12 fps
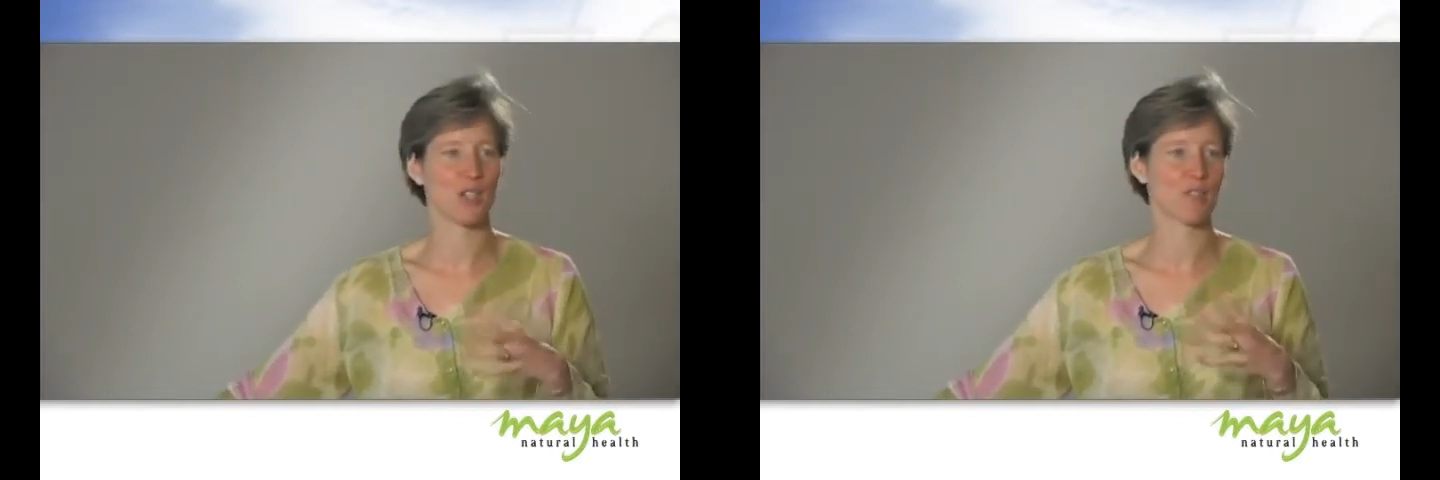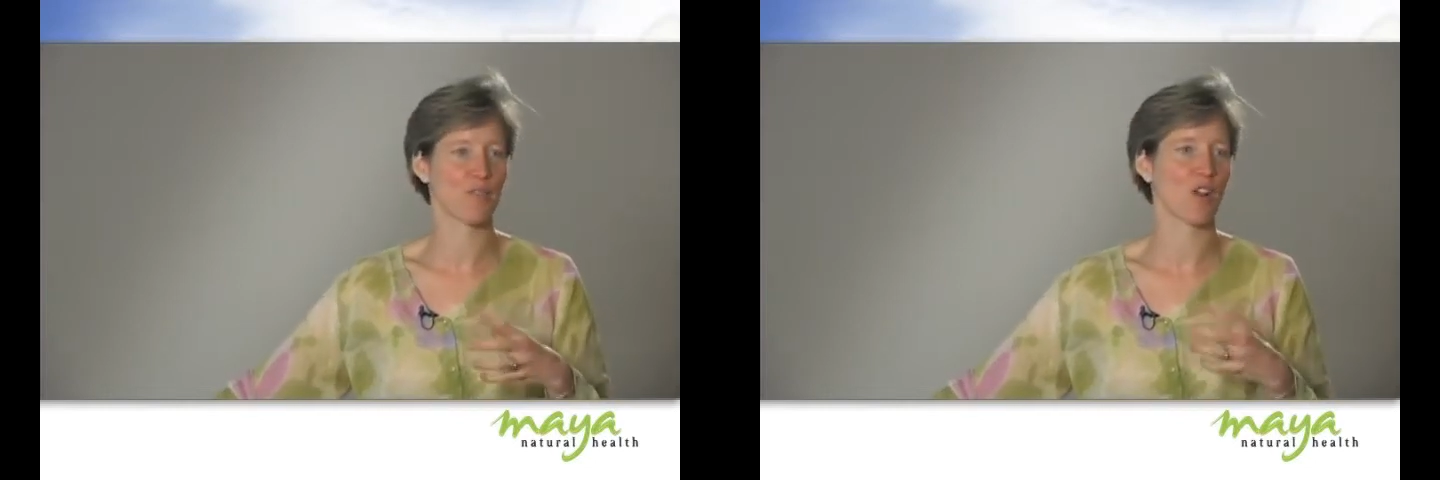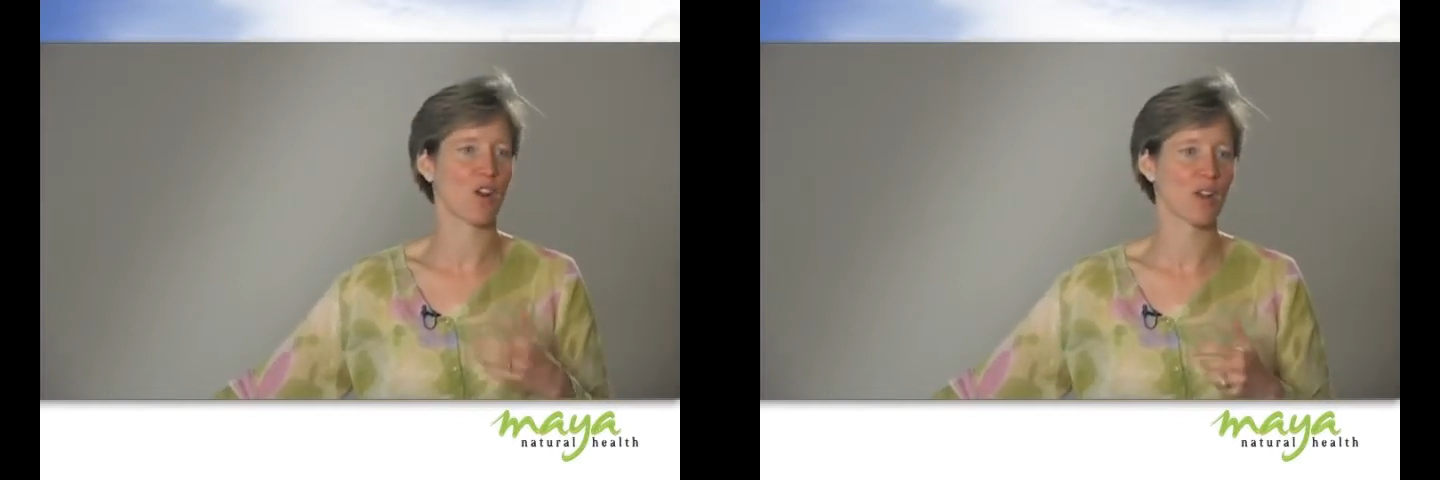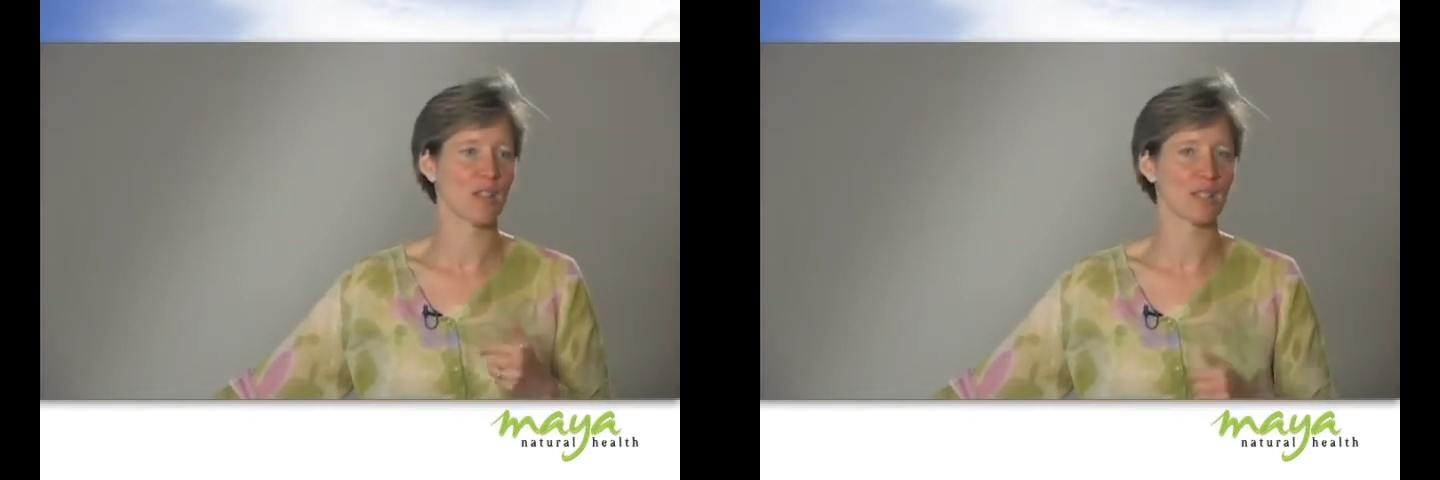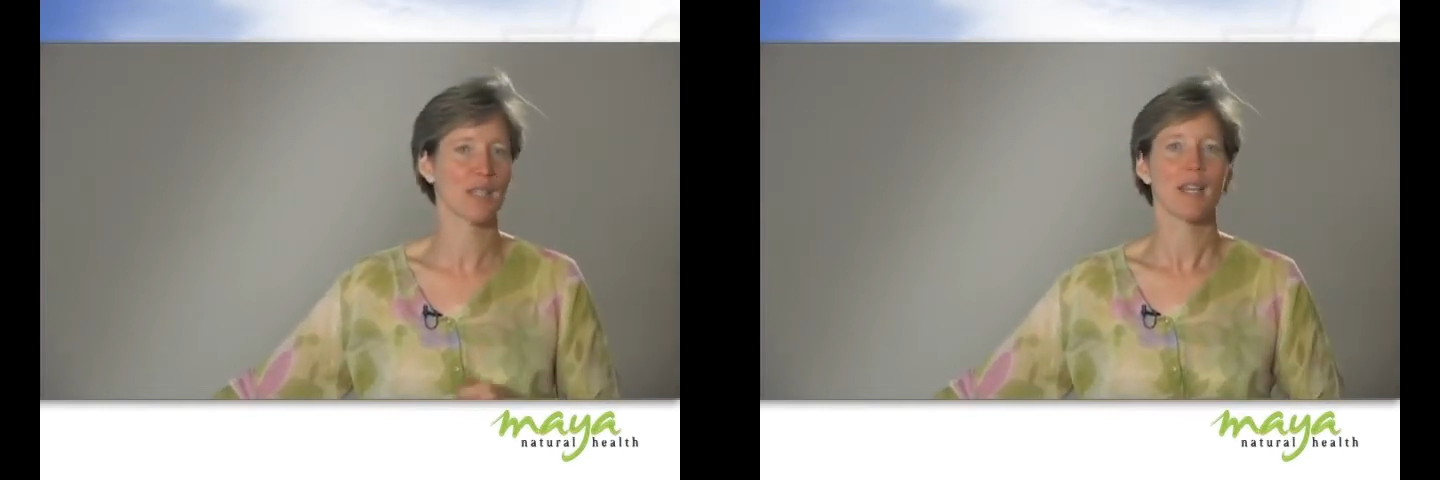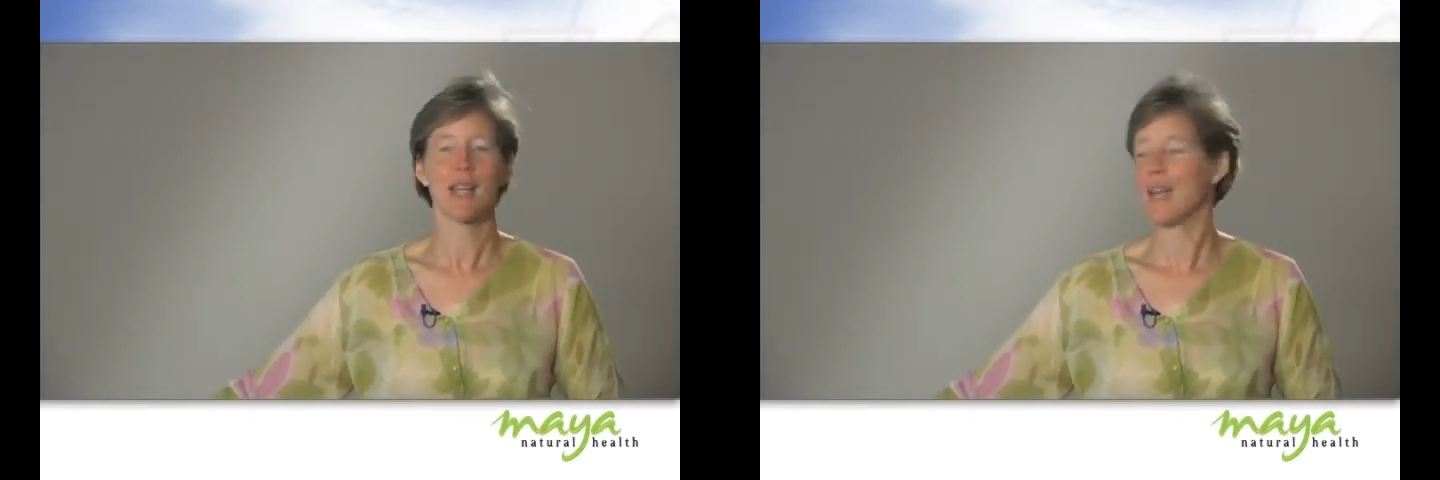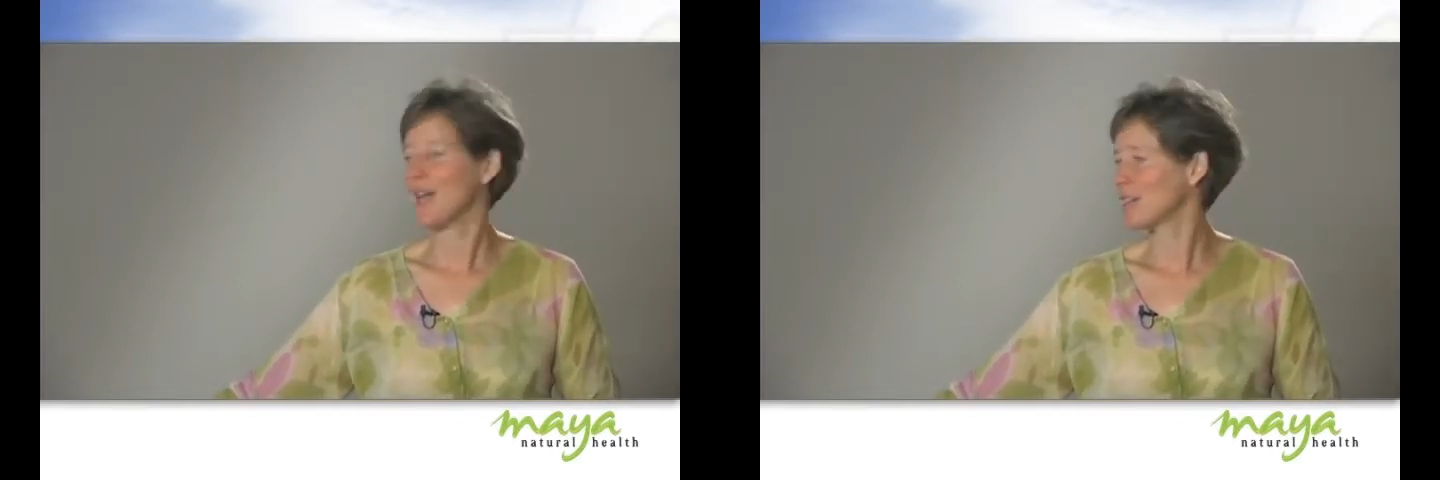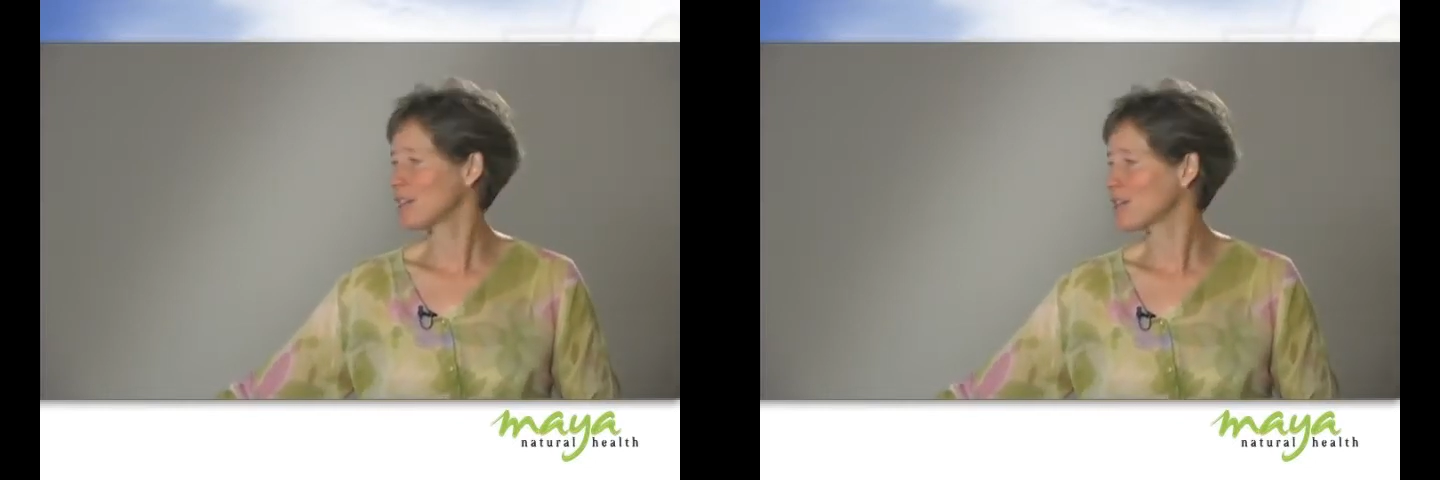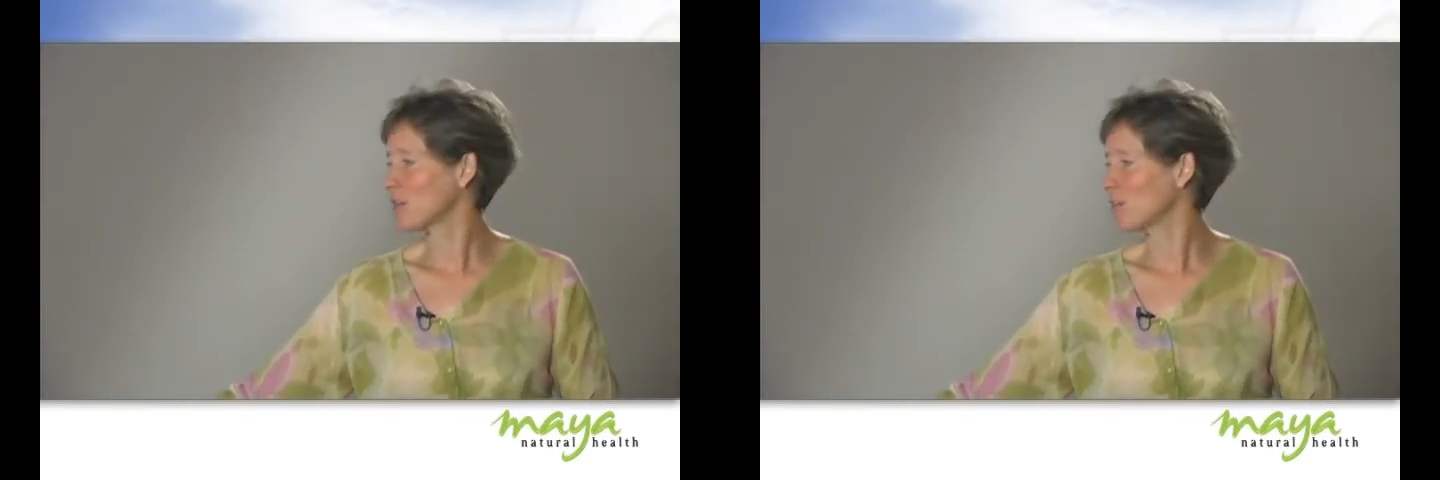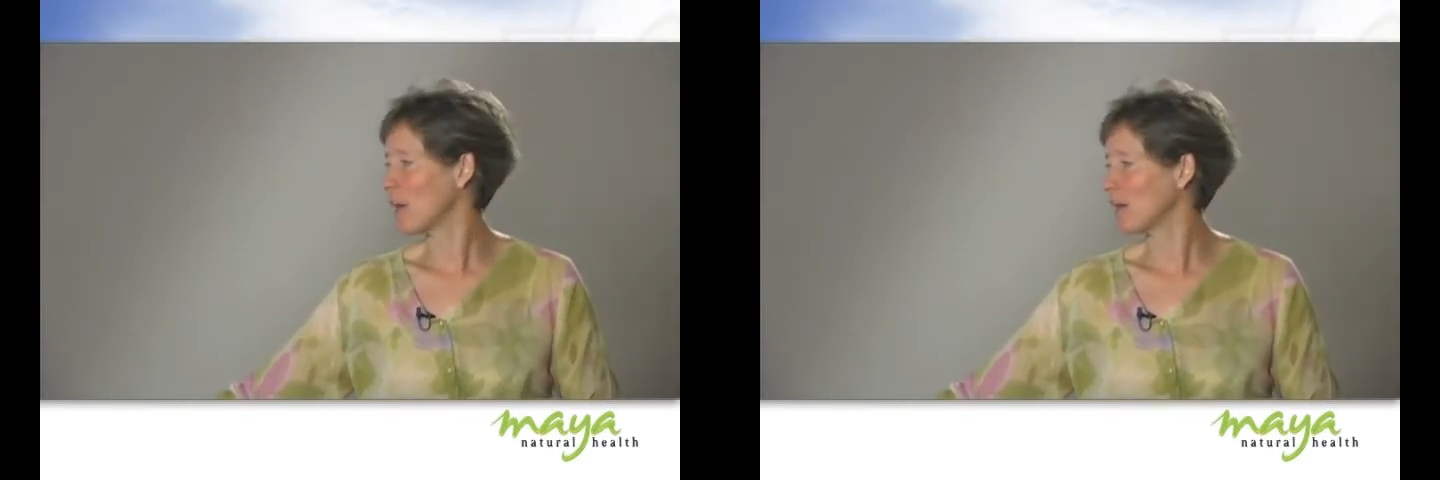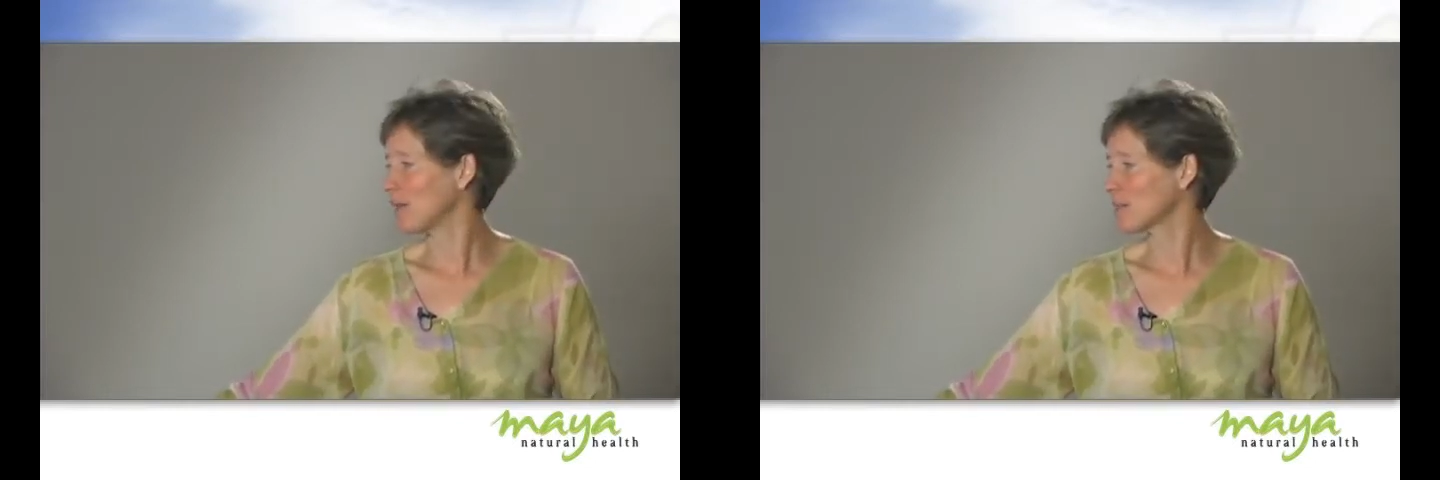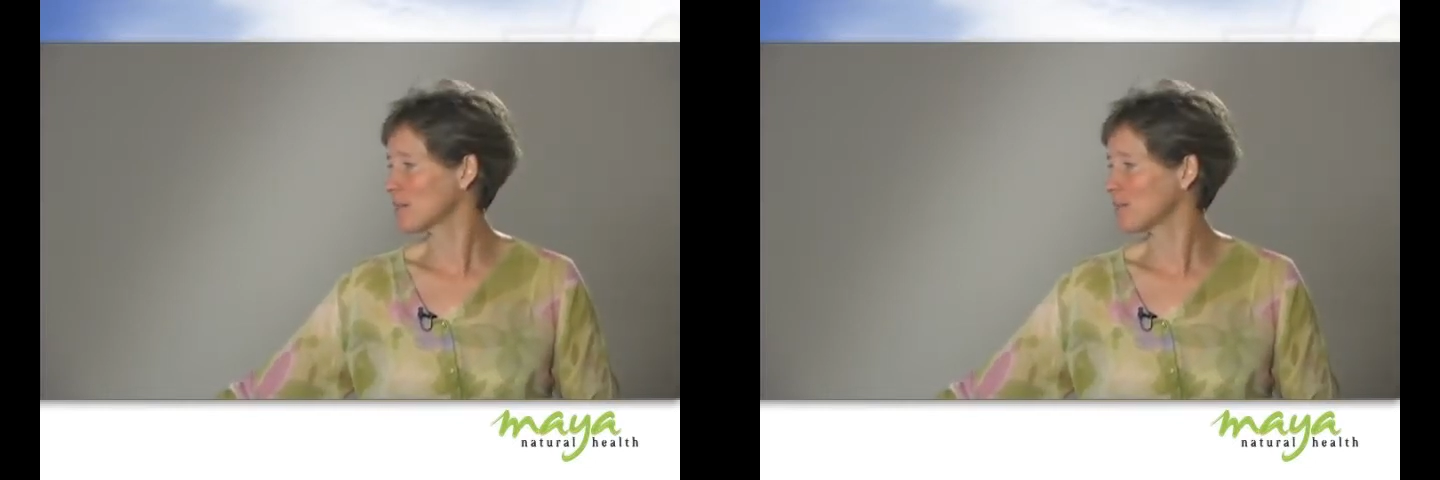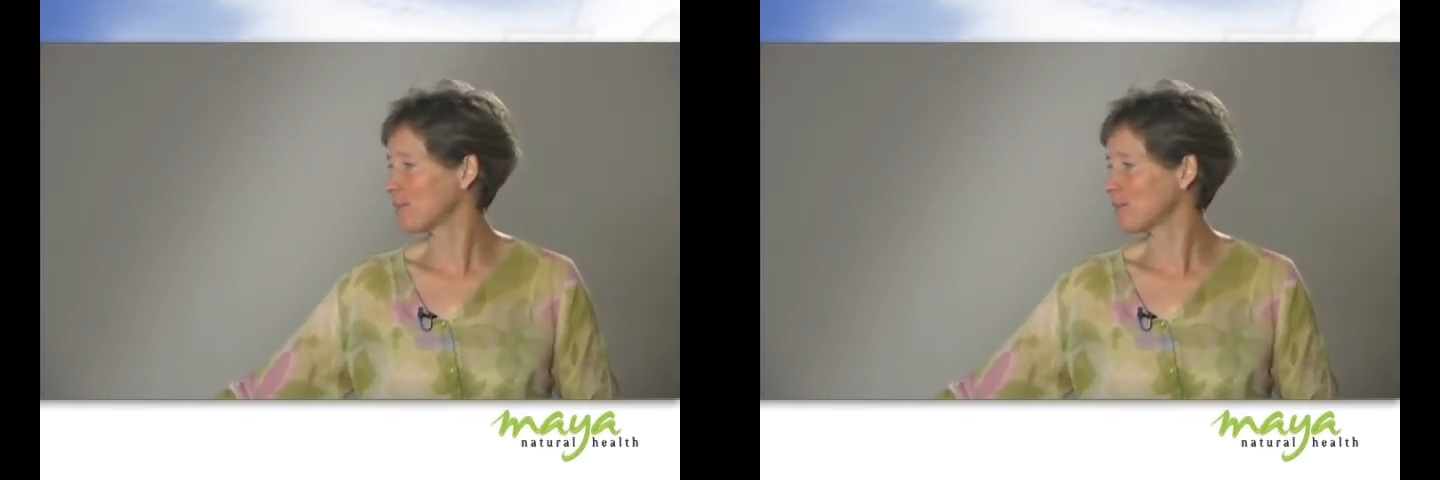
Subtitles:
as far as endocrine balance.